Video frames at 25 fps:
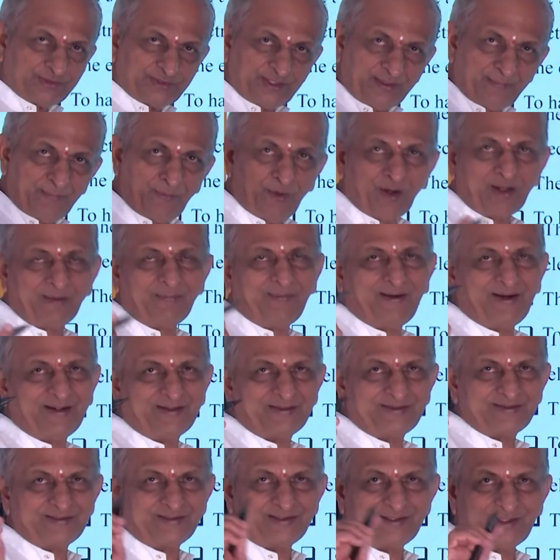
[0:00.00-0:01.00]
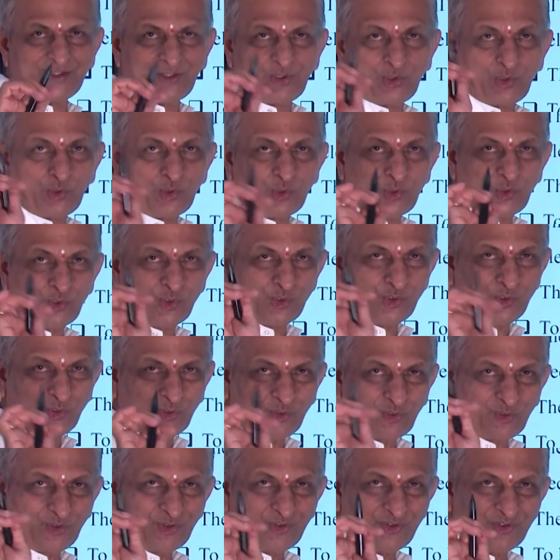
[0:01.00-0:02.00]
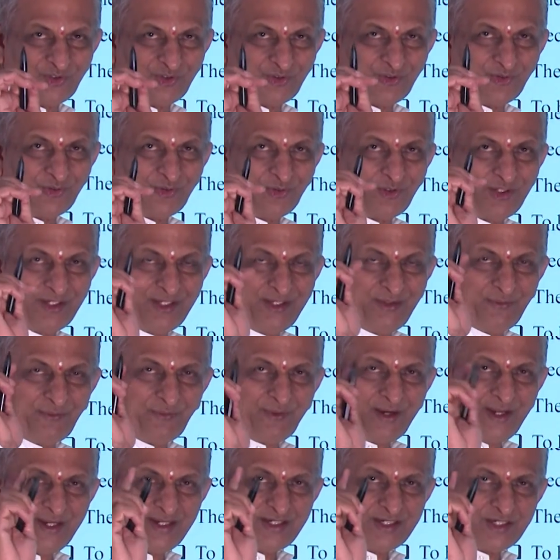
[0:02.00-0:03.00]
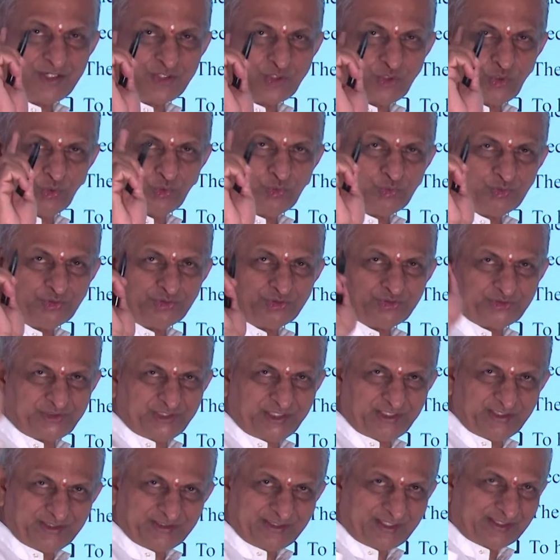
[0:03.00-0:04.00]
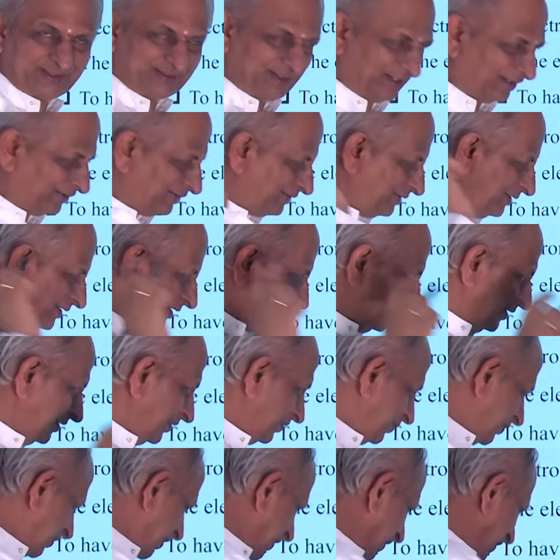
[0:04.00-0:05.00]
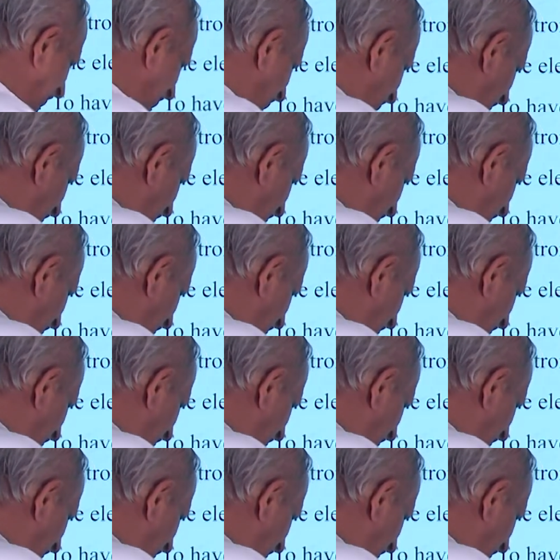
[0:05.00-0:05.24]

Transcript: some more bonds? No, no, no. Only 1, 2, 3. That's all. 3 is